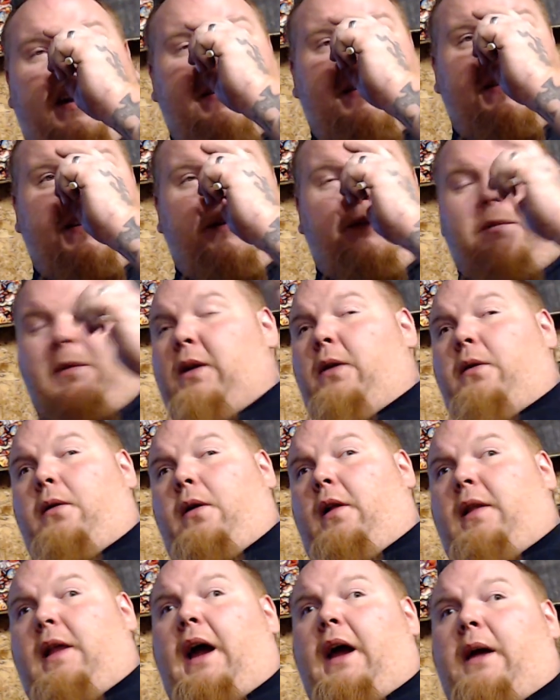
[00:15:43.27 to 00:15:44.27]
that we don't
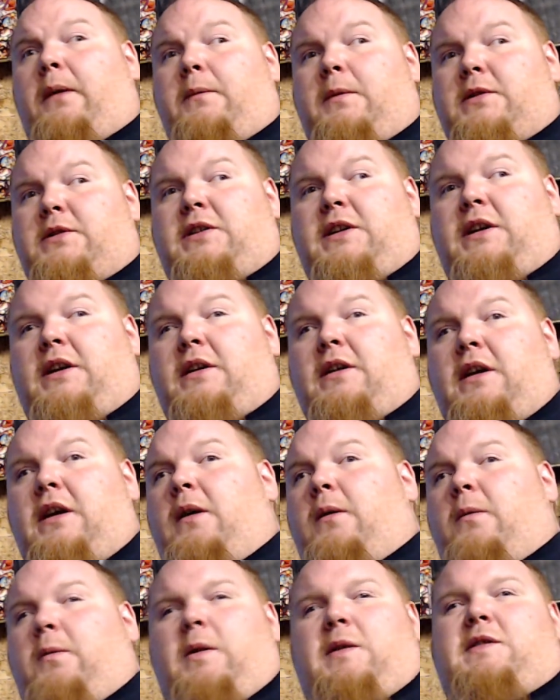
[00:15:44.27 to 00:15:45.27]
align with shit.
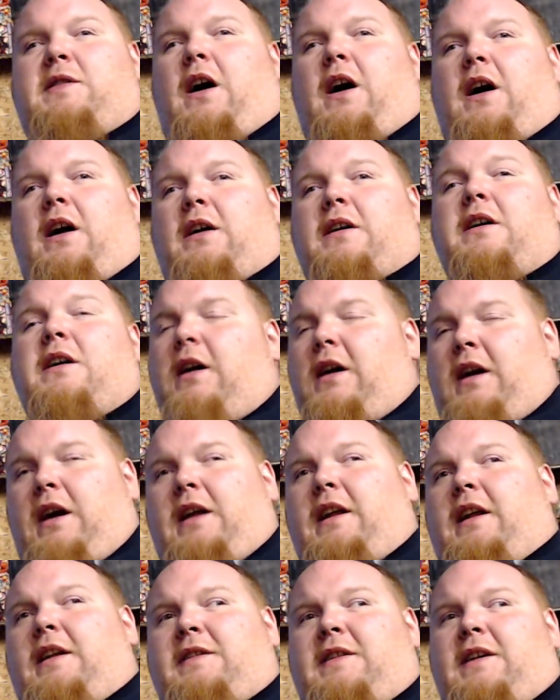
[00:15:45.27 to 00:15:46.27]
We talk, and
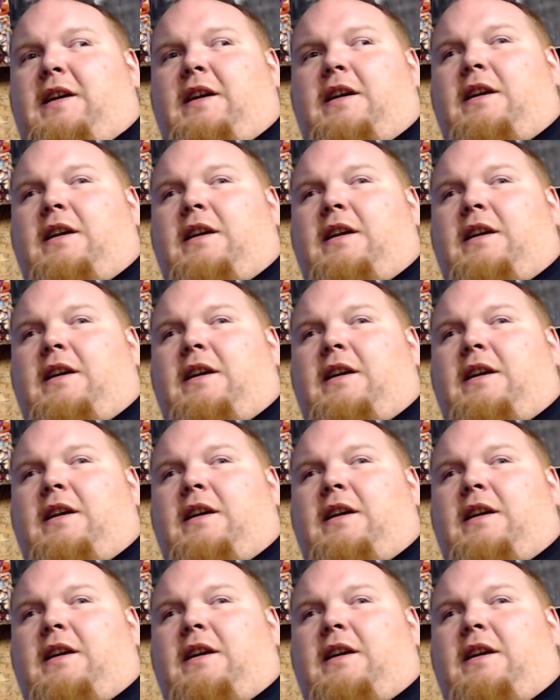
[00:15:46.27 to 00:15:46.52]
that's it.